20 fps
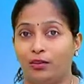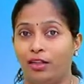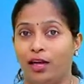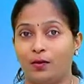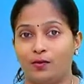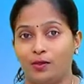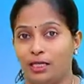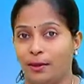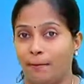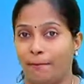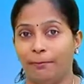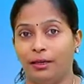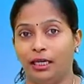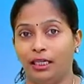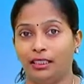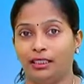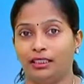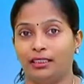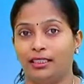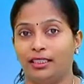So that was a
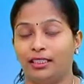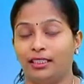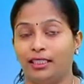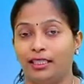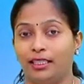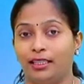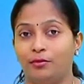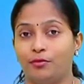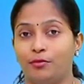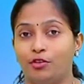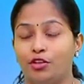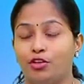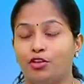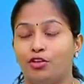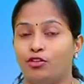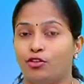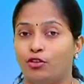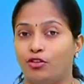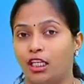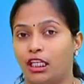themed.
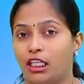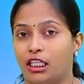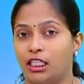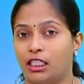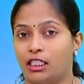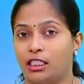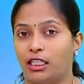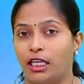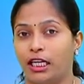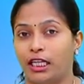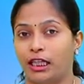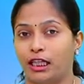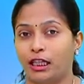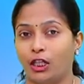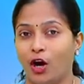So they